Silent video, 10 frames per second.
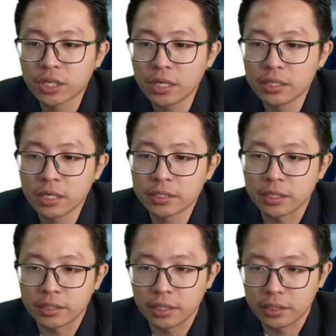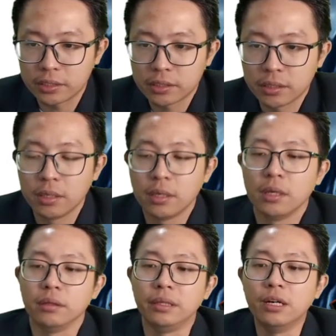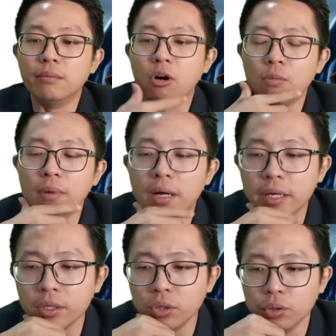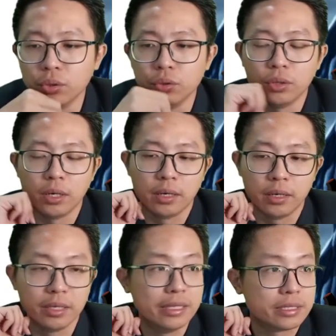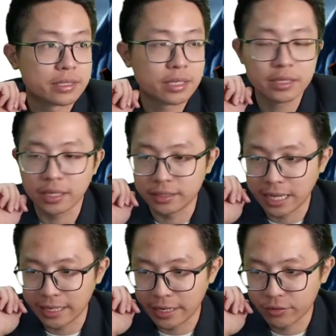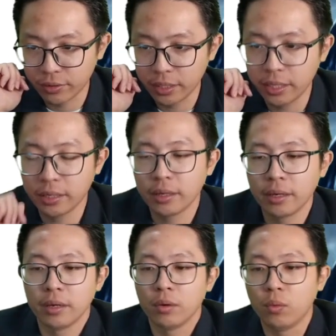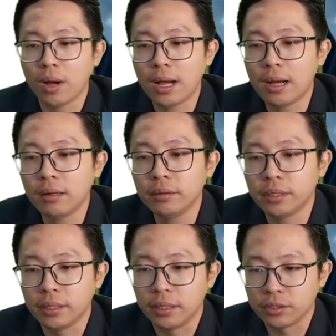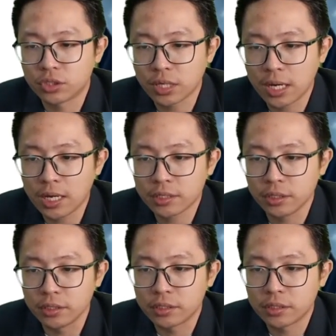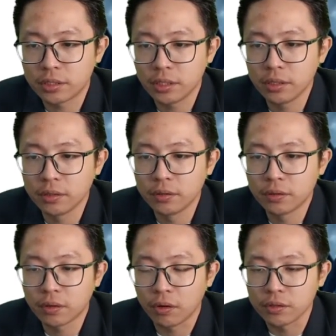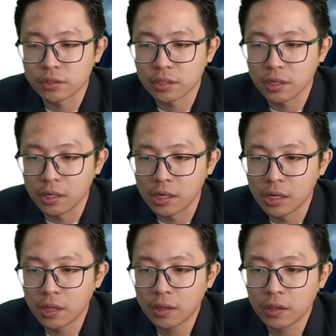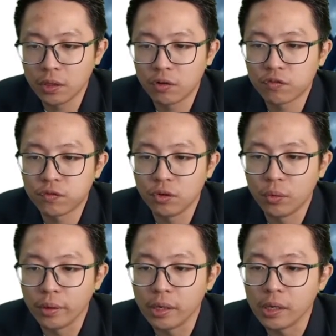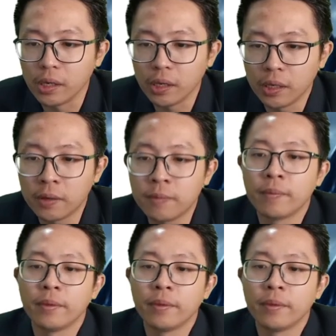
changes is this. The moment you insert the dielectric, while the charge is still constant, not flowing,